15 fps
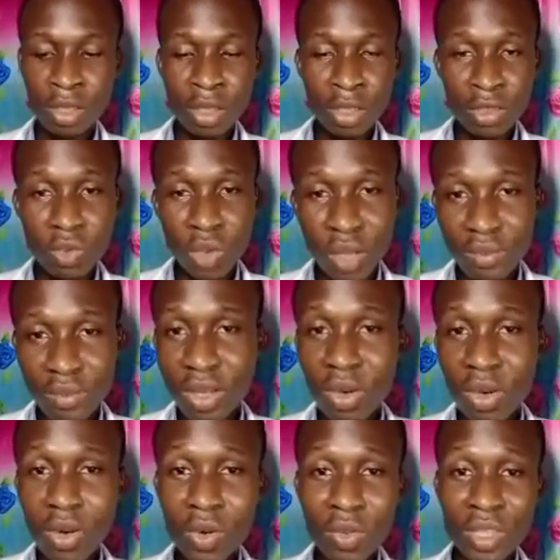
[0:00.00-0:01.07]
So after
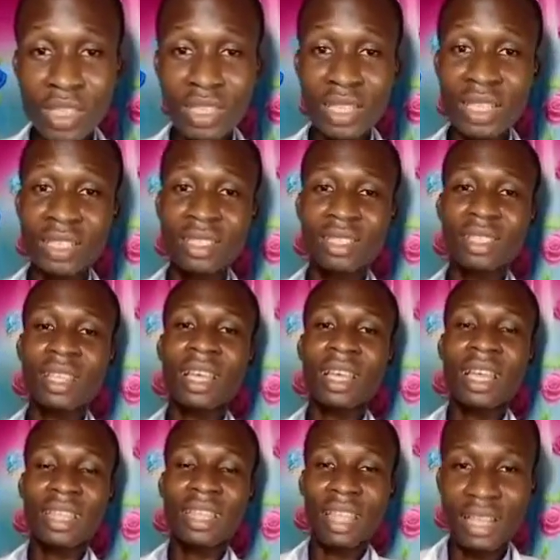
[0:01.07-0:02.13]
all these things,
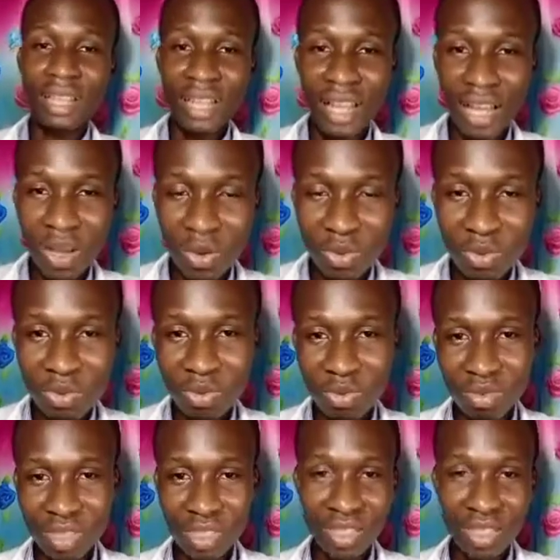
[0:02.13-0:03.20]
then now
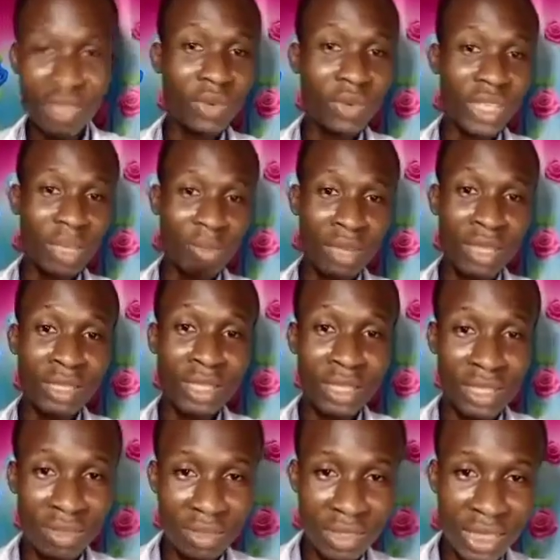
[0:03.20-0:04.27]
when the pain
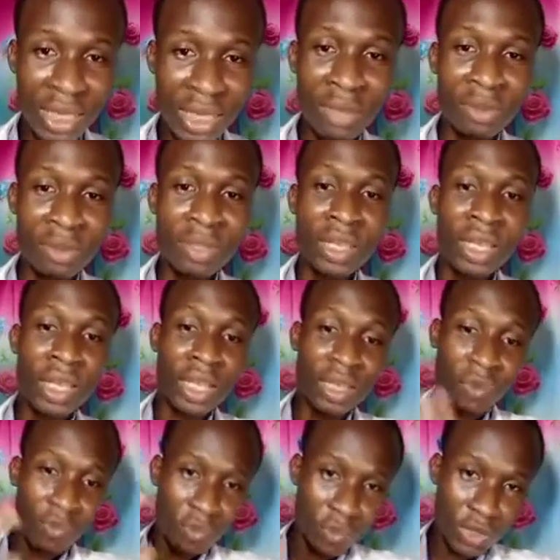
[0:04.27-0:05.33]
settles down,
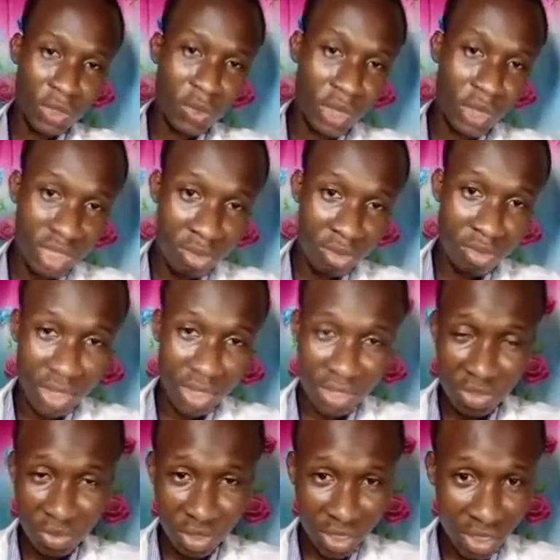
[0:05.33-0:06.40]
which will enable us
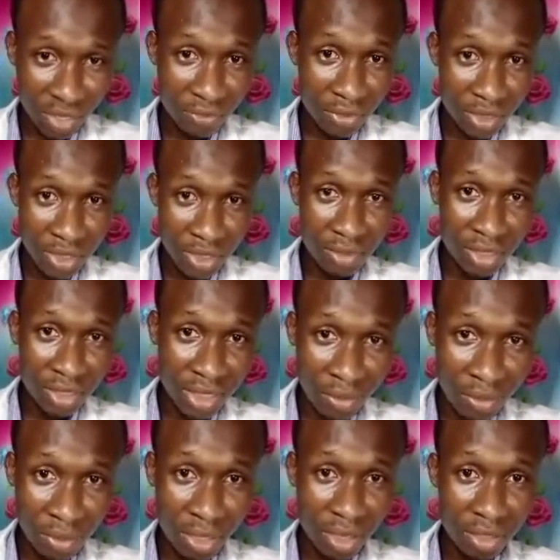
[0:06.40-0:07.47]
to effectively
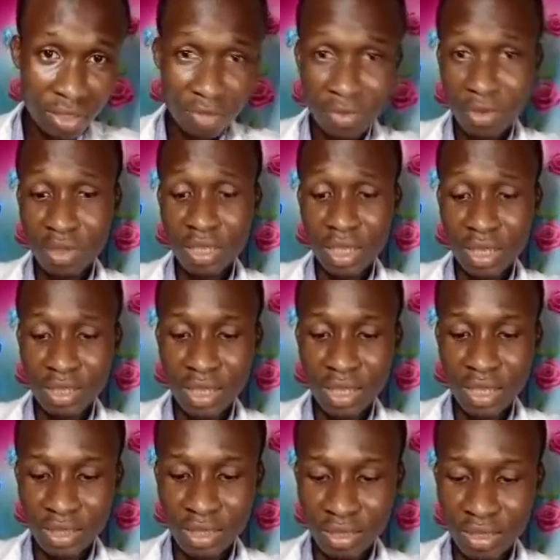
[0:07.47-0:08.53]
carry out various
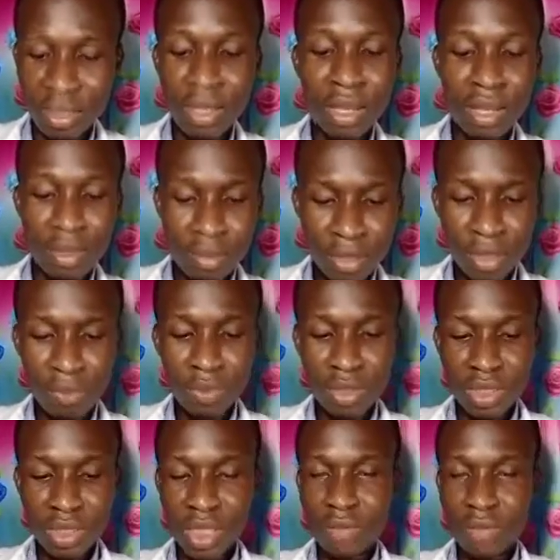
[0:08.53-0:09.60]
exercises, then we
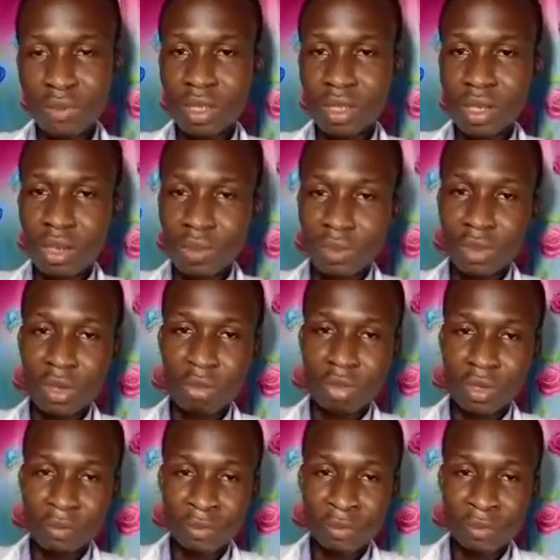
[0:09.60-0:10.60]
start physical therapy.